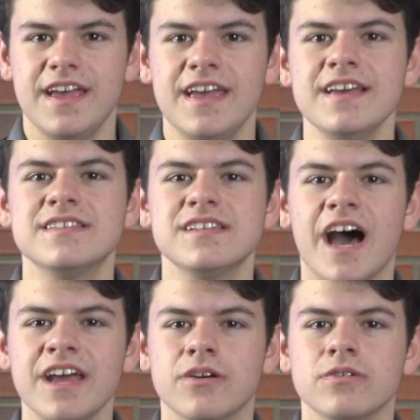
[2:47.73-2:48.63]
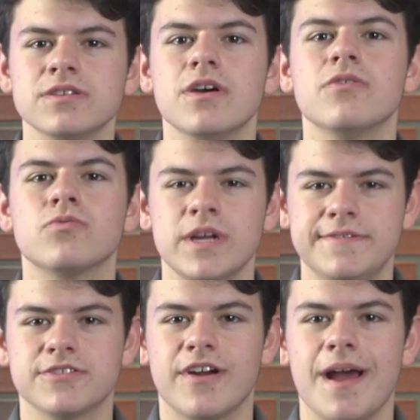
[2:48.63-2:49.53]
It is titled
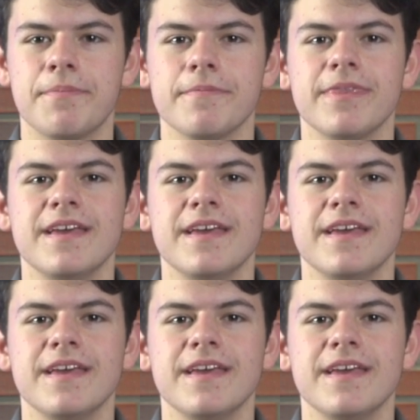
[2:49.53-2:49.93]
Reef Scrap.